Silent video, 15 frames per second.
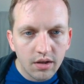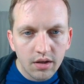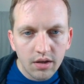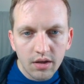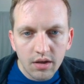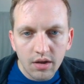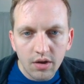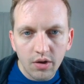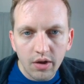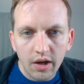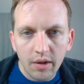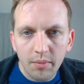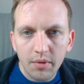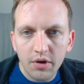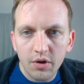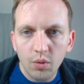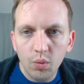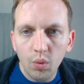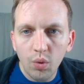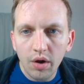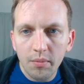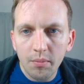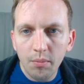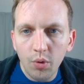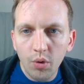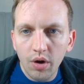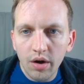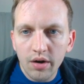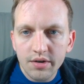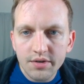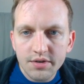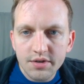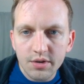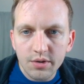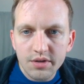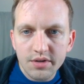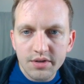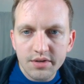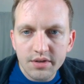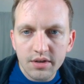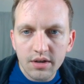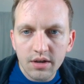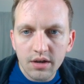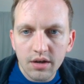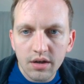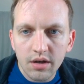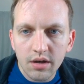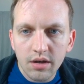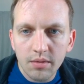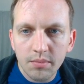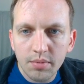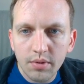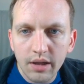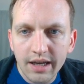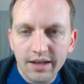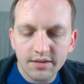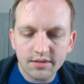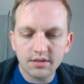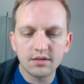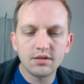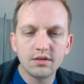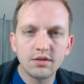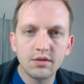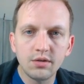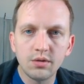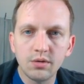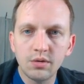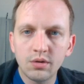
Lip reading: Okay, I'm going to do one more. So this is plant 2.